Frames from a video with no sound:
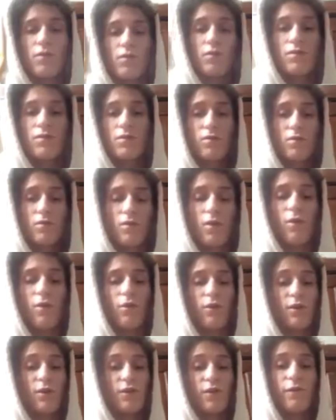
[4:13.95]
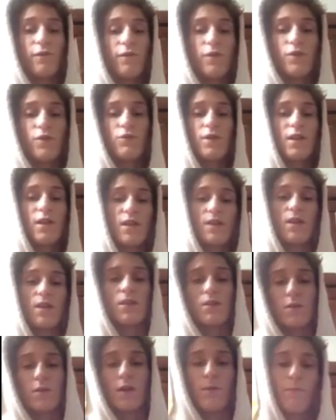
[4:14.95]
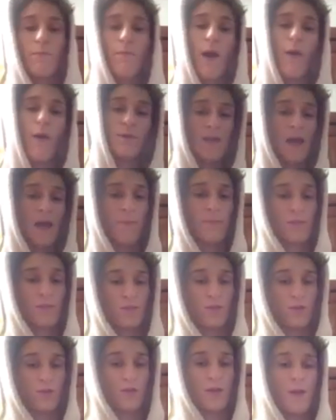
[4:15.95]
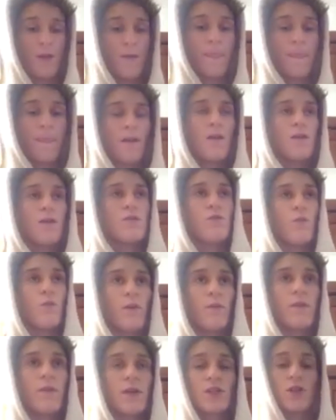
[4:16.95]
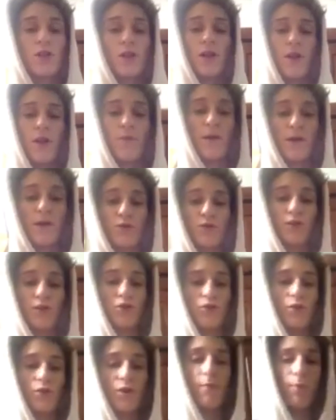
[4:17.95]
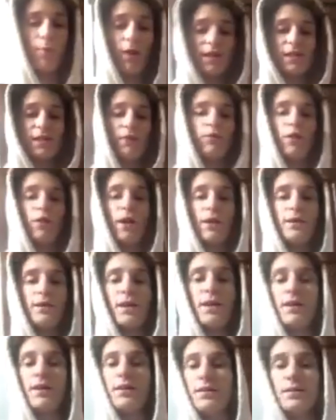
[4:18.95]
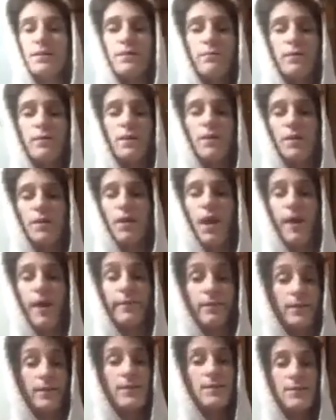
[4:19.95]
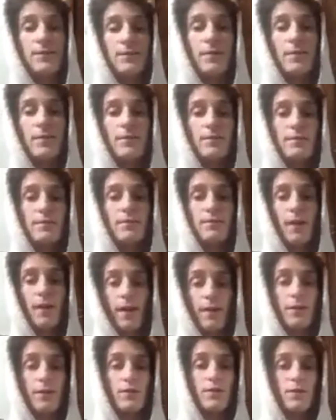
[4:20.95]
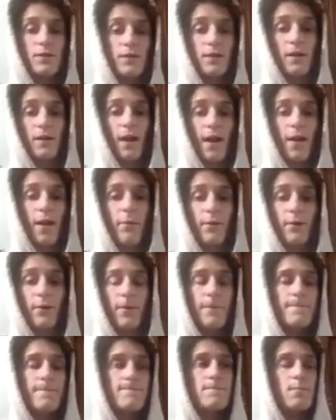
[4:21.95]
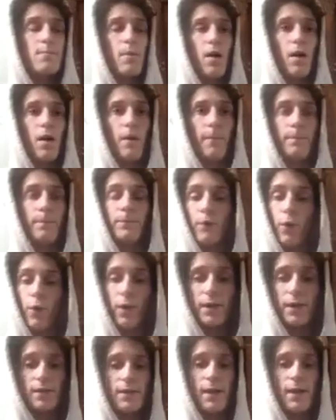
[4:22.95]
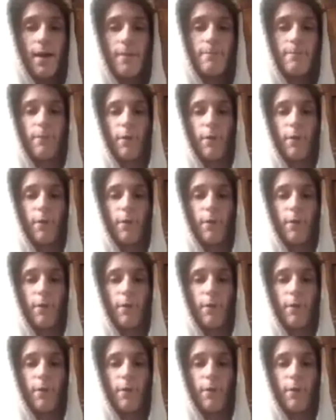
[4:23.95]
So there's a few key things you want to keep in mind when tapping a tree. You want to make sure that you're measuring the tree at breast level height, and it needs to be at least 10 inches in diameter, but no less than that.